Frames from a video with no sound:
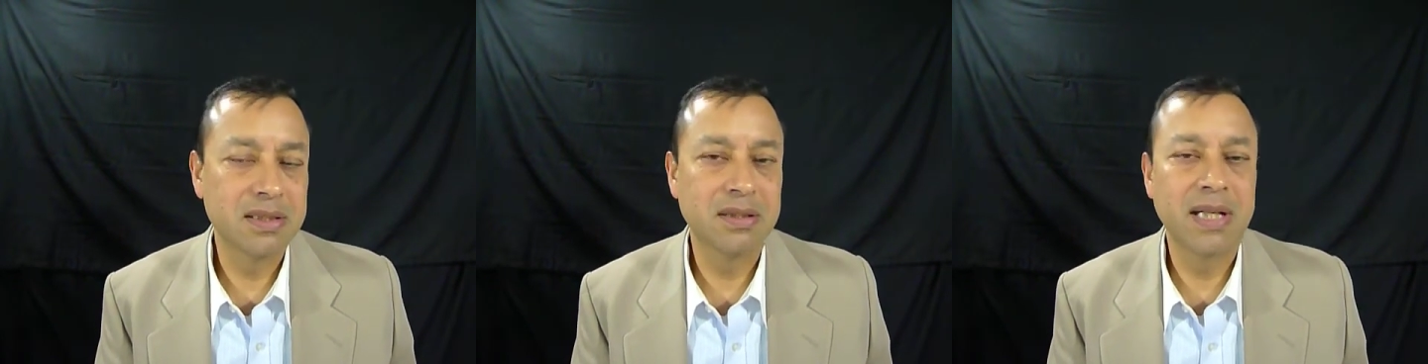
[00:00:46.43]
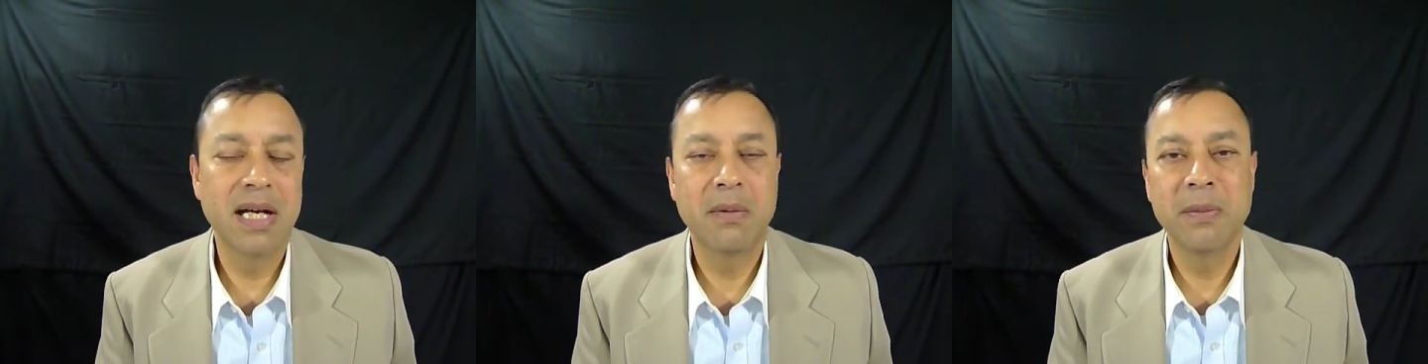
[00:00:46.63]

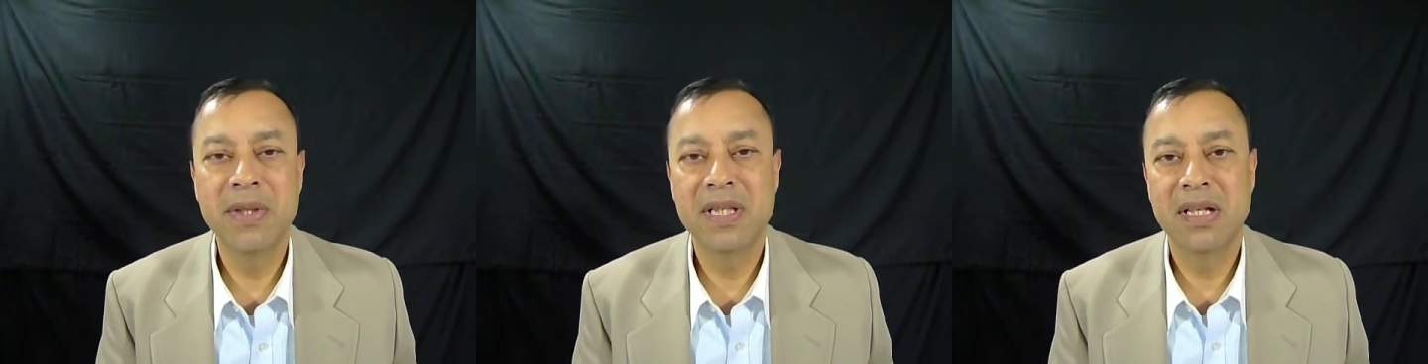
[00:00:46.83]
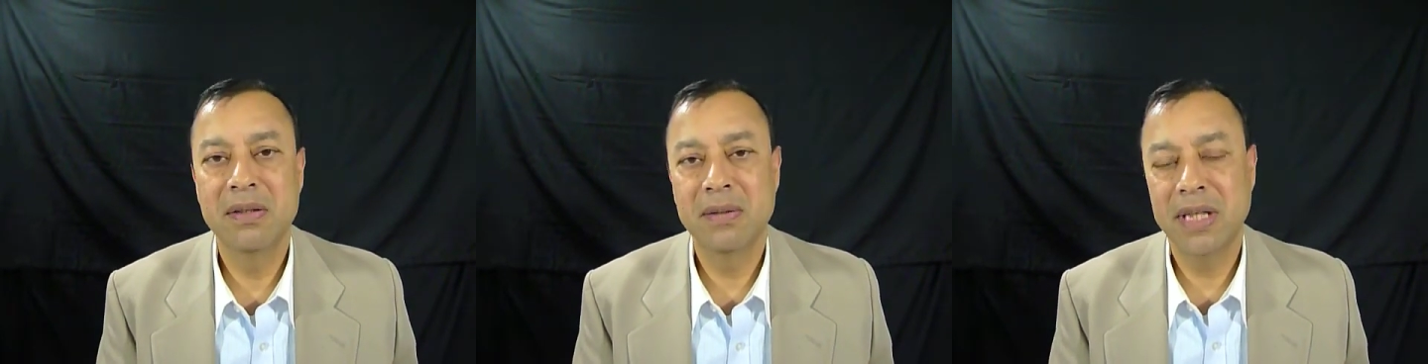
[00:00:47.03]
So we
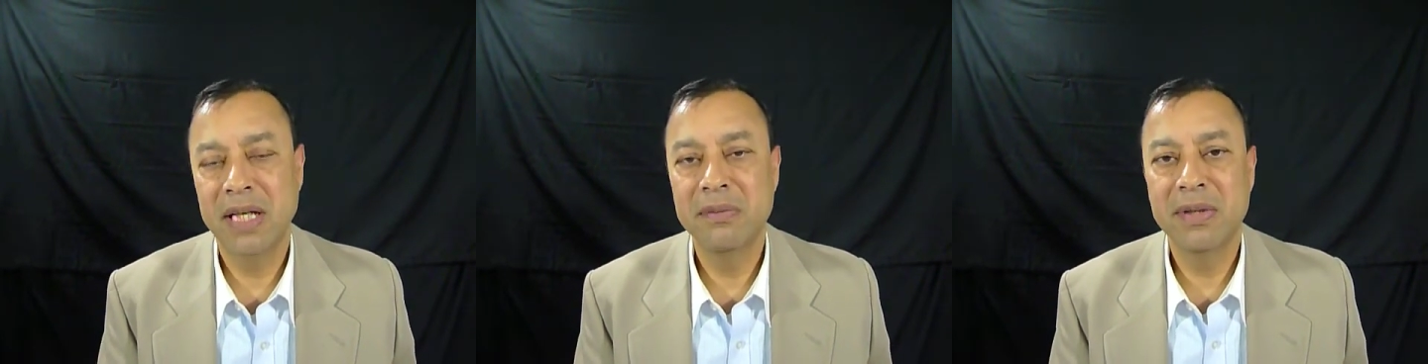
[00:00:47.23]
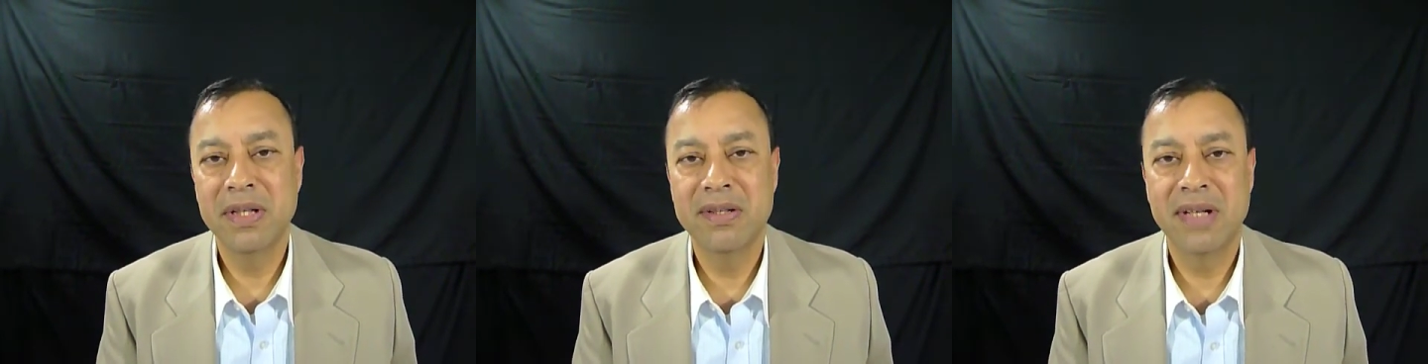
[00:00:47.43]
thought, okay,
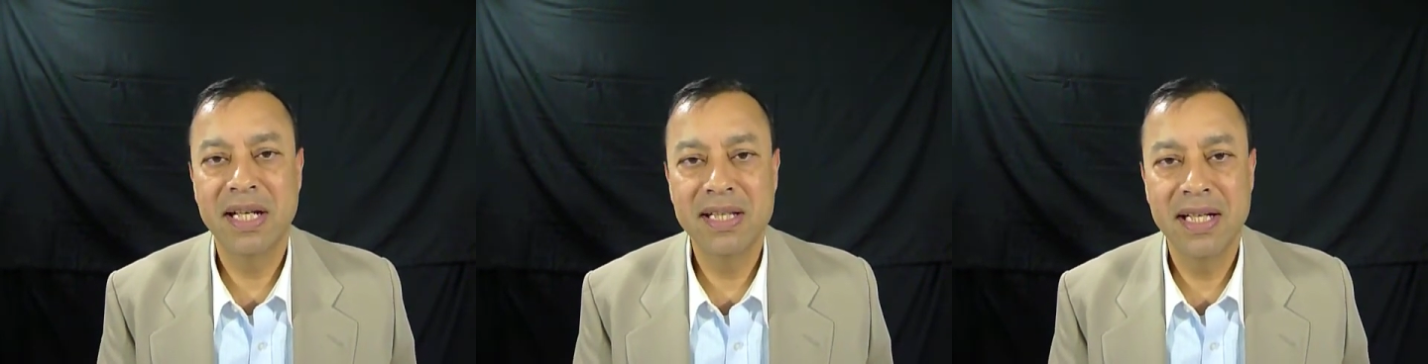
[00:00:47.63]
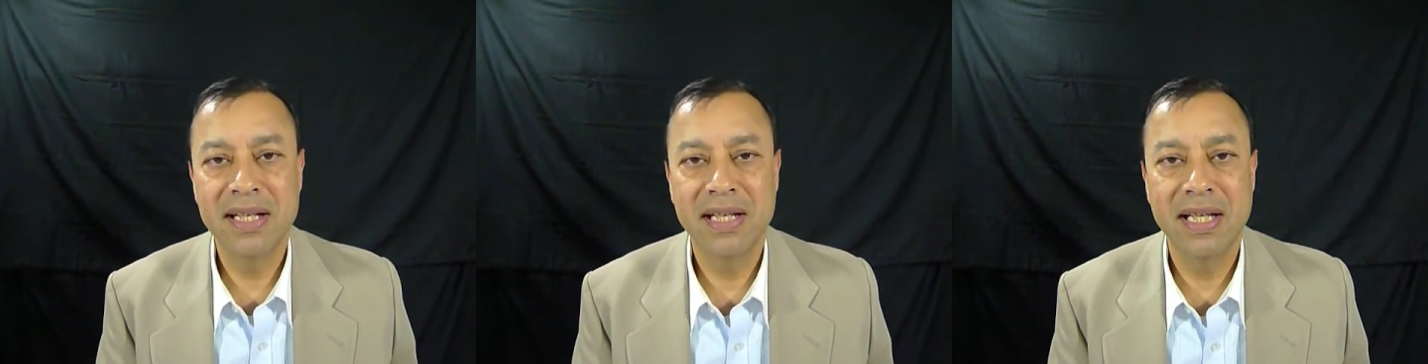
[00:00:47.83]
we'll try
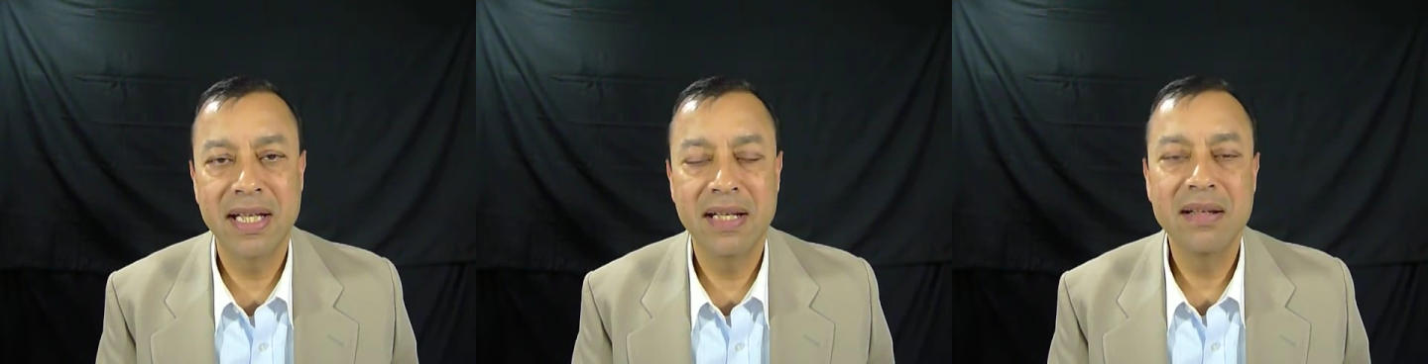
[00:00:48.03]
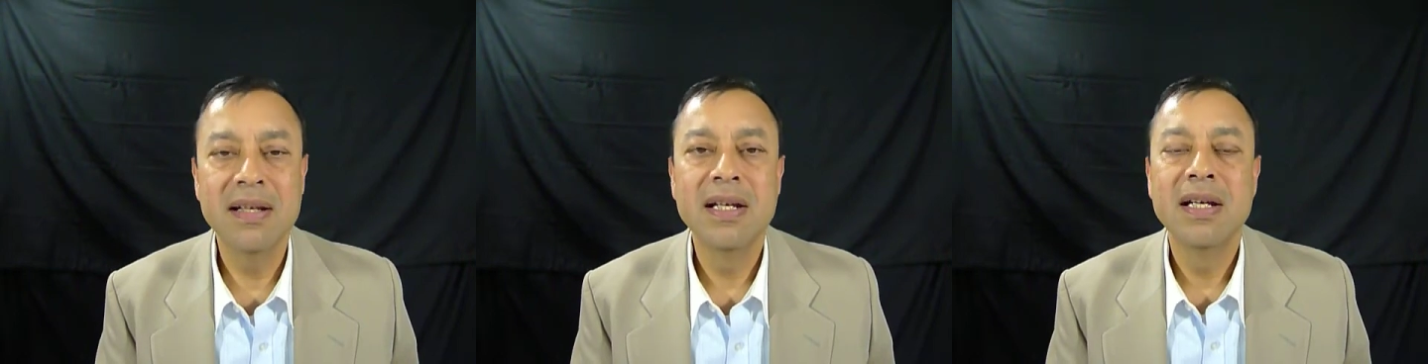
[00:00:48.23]
that
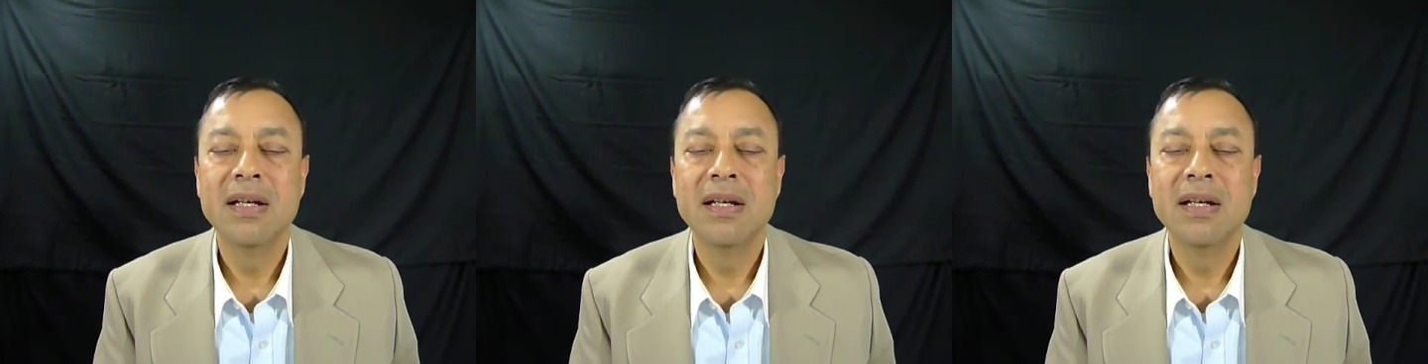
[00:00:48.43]
again.